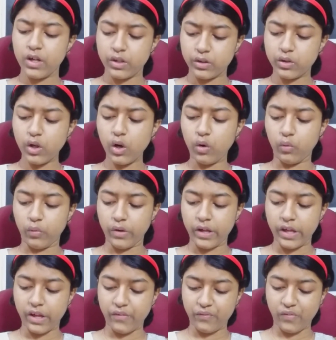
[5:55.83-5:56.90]
though
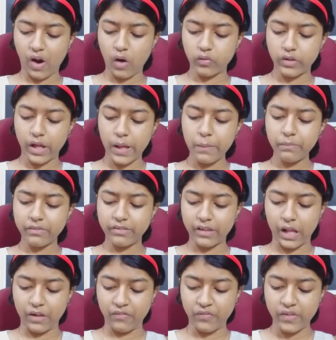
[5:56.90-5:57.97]
he found
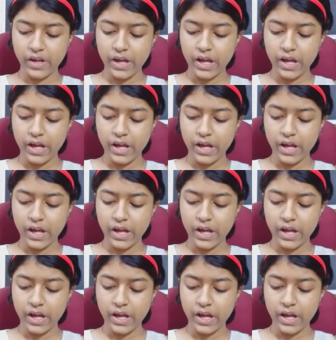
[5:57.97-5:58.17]
himself